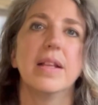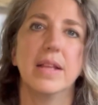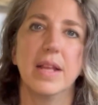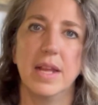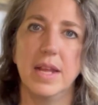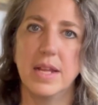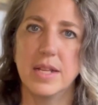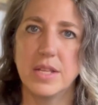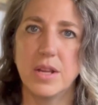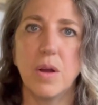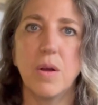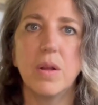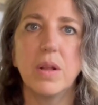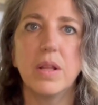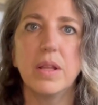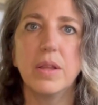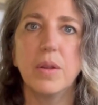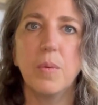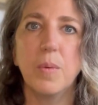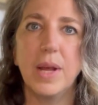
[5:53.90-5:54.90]
It's all
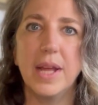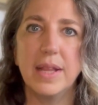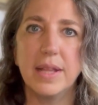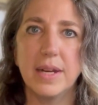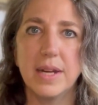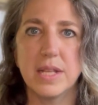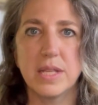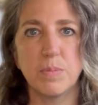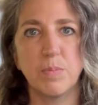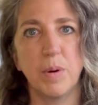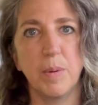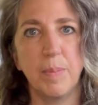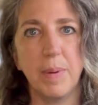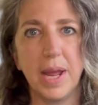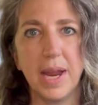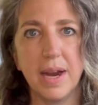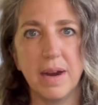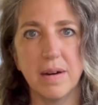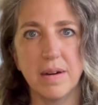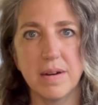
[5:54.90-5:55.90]
in the way that it's
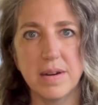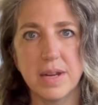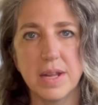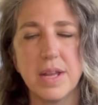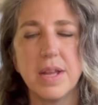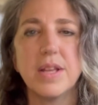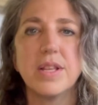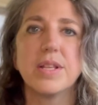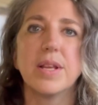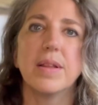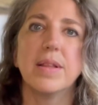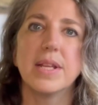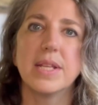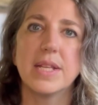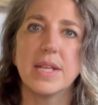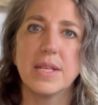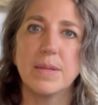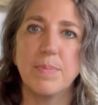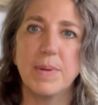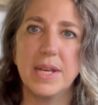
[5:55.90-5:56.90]
prepared. So this
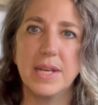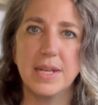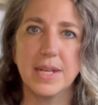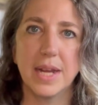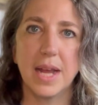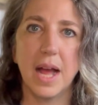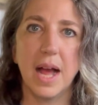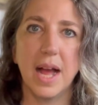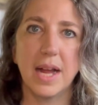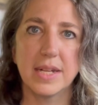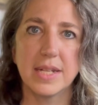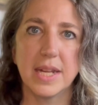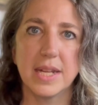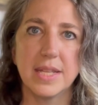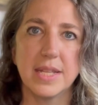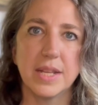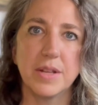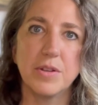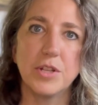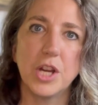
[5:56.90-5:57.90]
has been decocted.
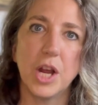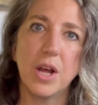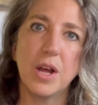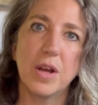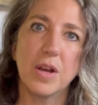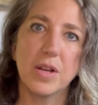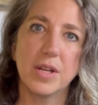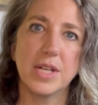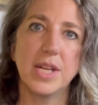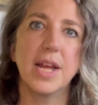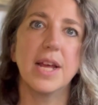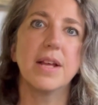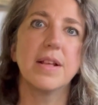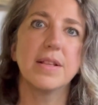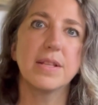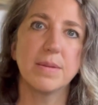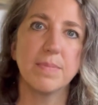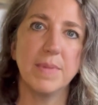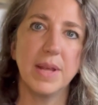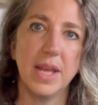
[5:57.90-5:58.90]
So Tang
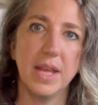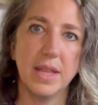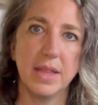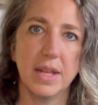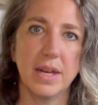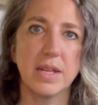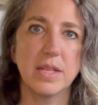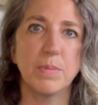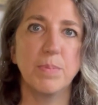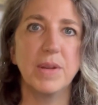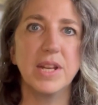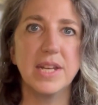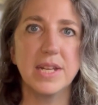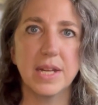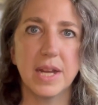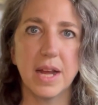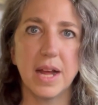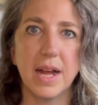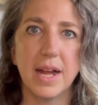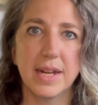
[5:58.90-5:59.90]
tells me that it's been
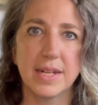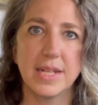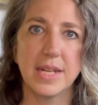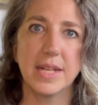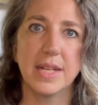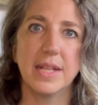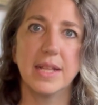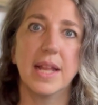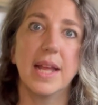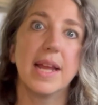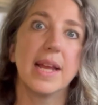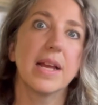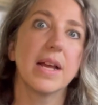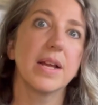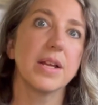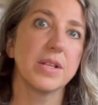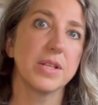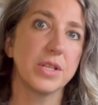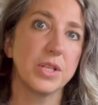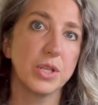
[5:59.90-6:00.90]
decocted like
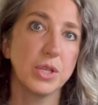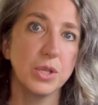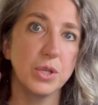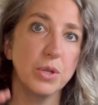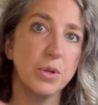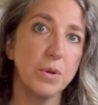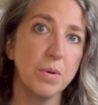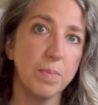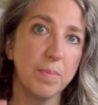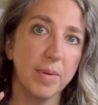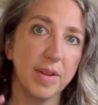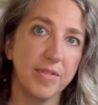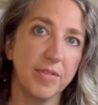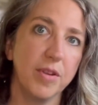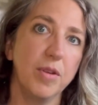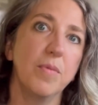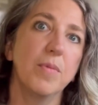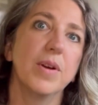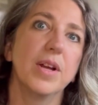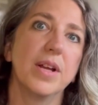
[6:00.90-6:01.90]
a soup, if
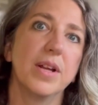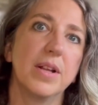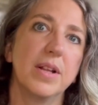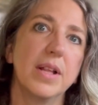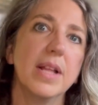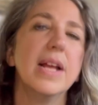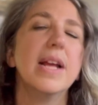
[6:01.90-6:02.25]
you will,